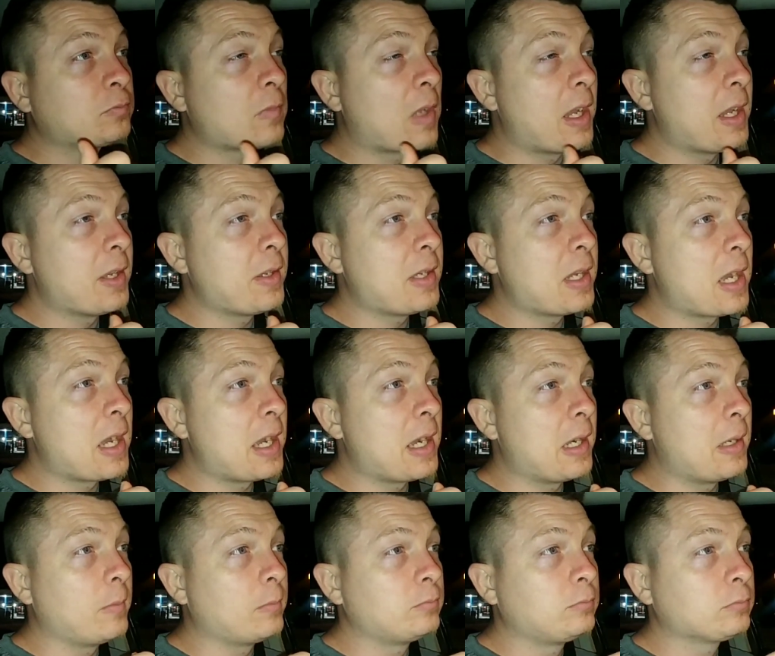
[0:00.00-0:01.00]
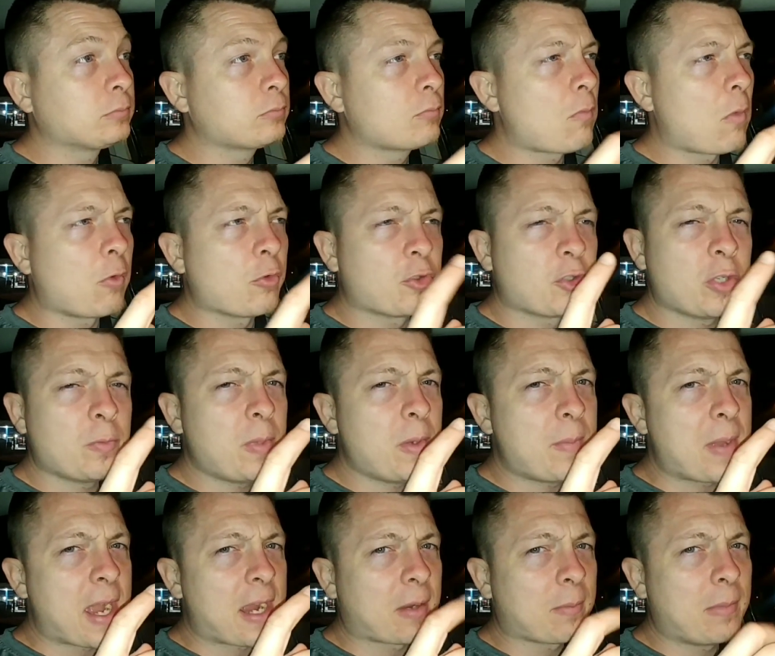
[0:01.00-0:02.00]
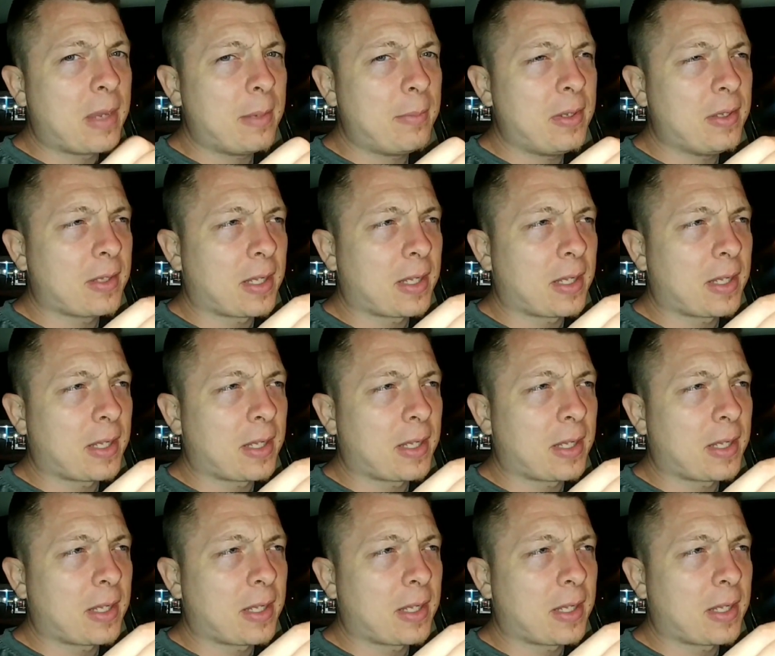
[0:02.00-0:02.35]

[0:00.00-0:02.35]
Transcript: And we should be back maybe